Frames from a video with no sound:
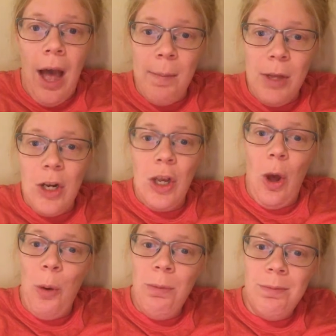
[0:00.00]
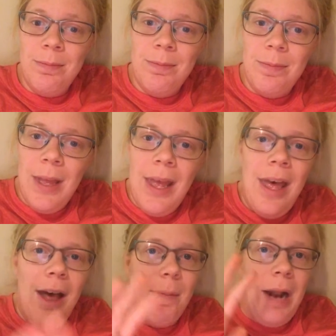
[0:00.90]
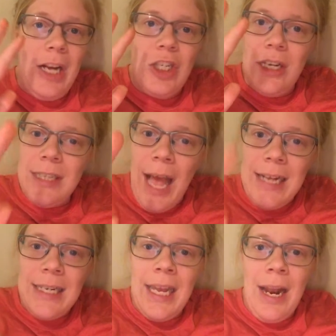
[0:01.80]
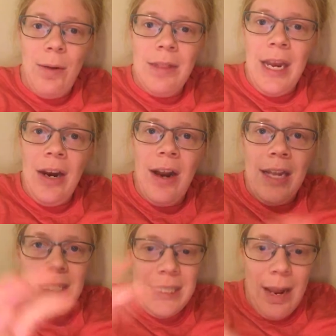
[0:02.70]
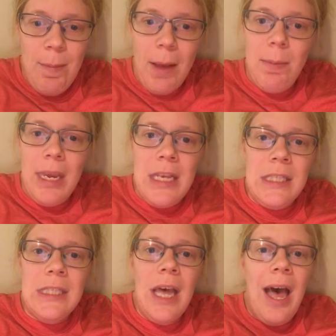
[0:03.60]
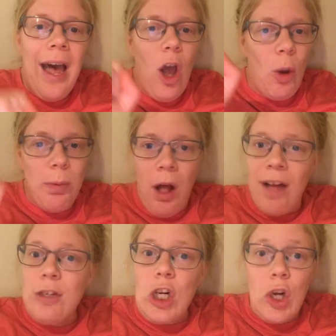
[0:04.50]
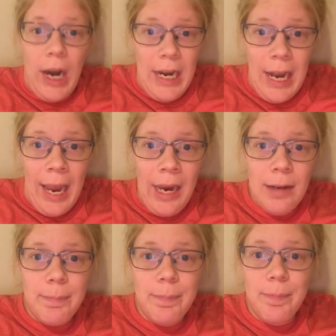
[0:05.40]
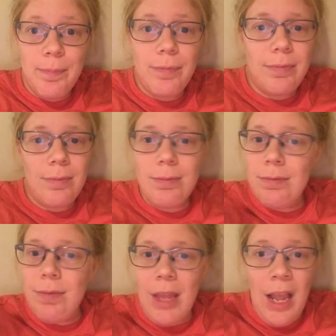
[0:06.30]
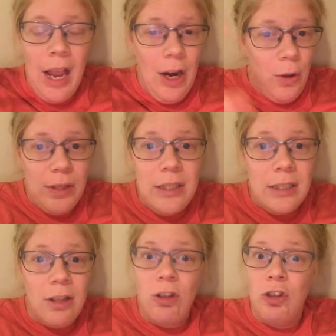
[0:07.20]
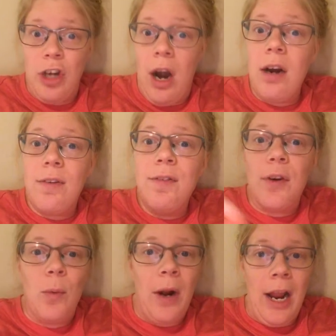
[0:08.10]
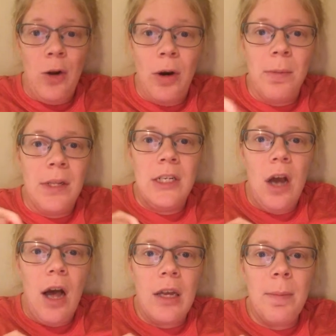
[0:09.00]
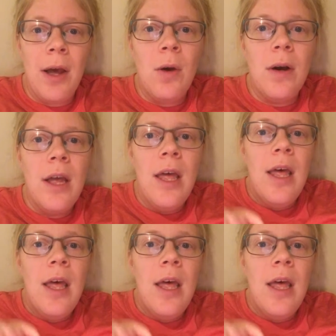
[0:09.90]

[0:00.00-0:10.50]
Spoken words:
I'm gonna go, but I just had to get out there and say my piece. Hope y'all have a great night. I know this is a little dark for what I normally talk about,